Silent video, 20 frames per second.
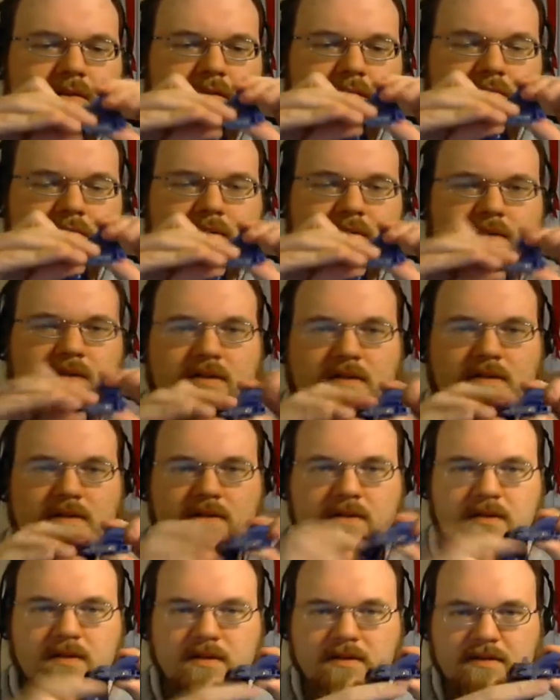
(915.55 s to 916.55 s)
there,
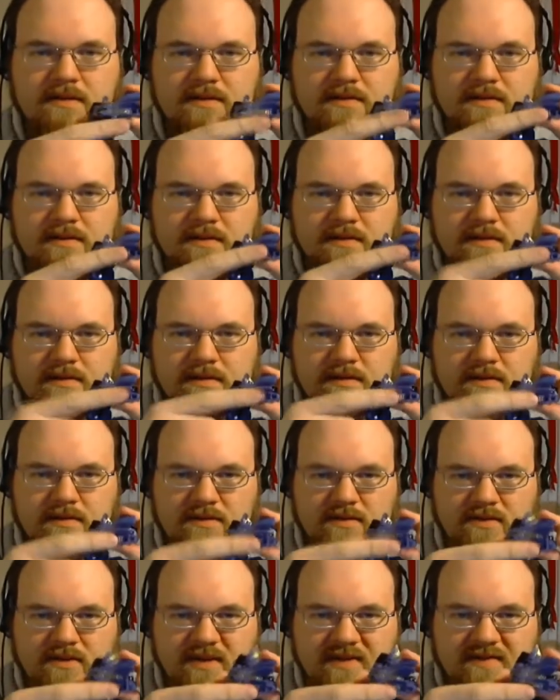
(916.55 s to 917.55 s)

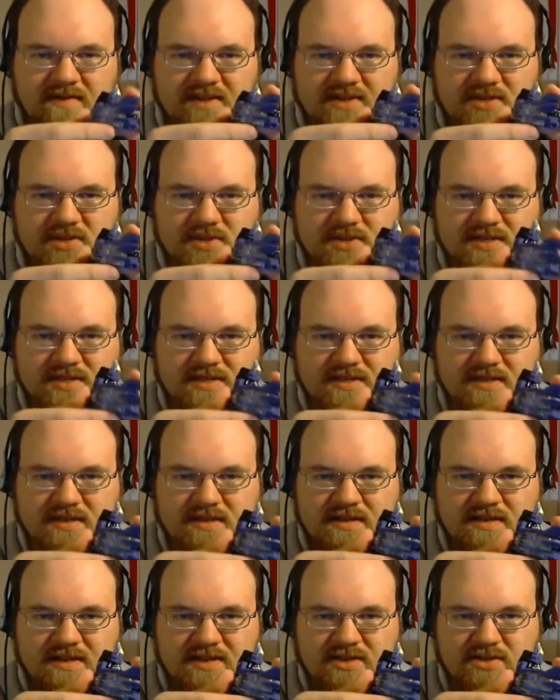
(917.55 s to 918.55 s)
you have an extra
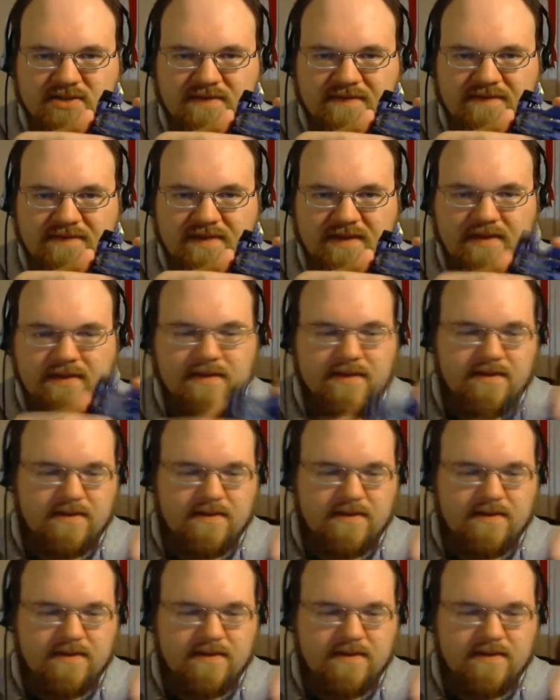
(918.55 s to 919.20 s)
fin there.